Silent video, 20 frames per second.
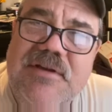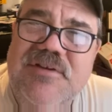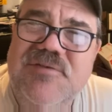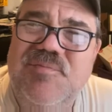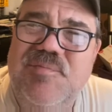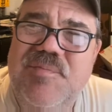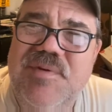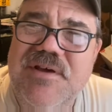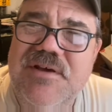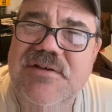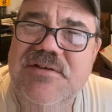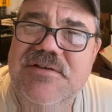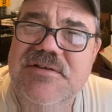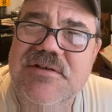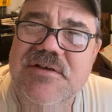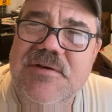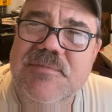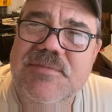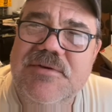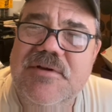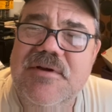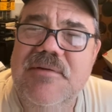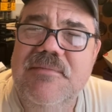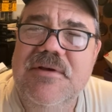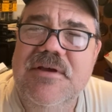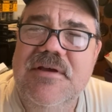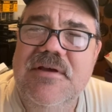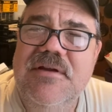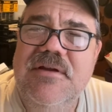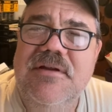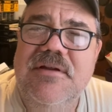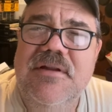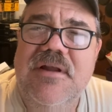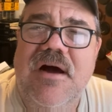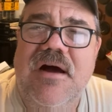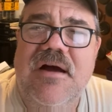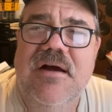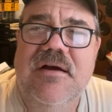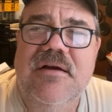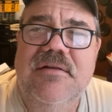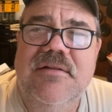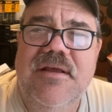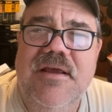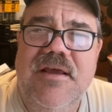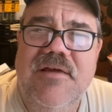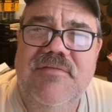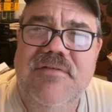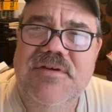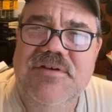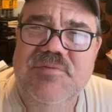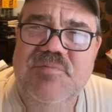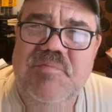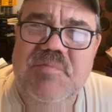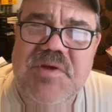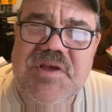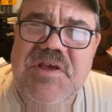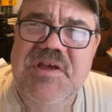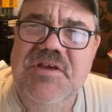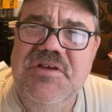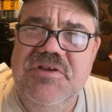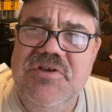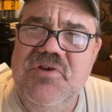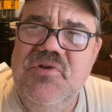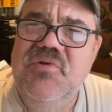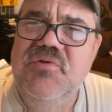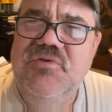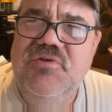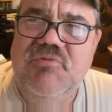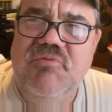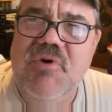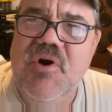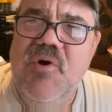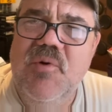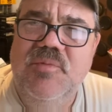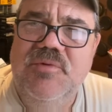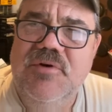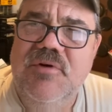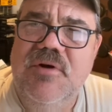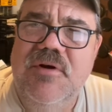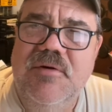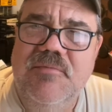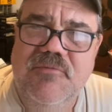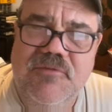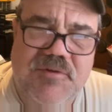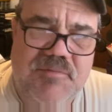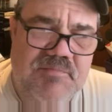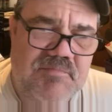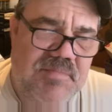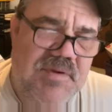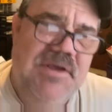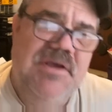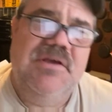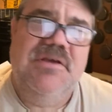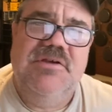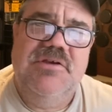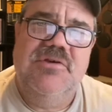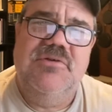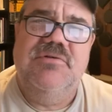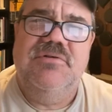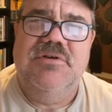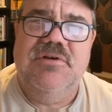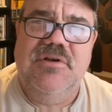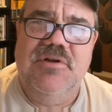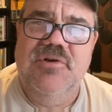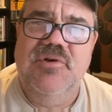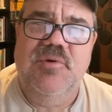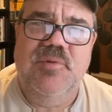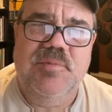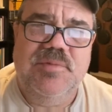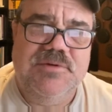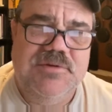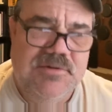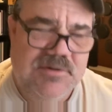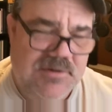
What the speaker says: big ships come in and dock, they have these big, huge ropes on them with big, huge loops.